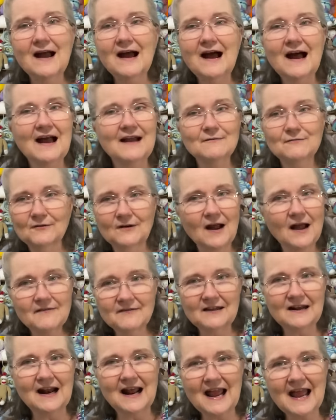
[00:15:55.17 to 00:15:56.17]
I'd forgotten
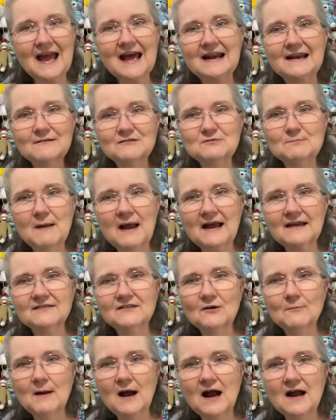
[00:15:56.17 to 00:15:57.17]
that I had it. It was back
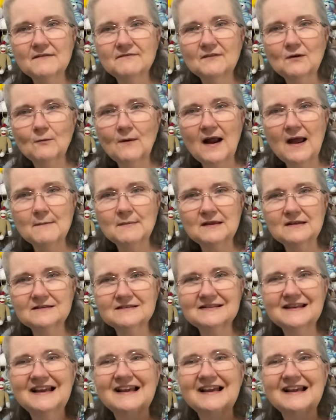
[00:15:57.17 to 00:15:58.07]
there behind the rabbit,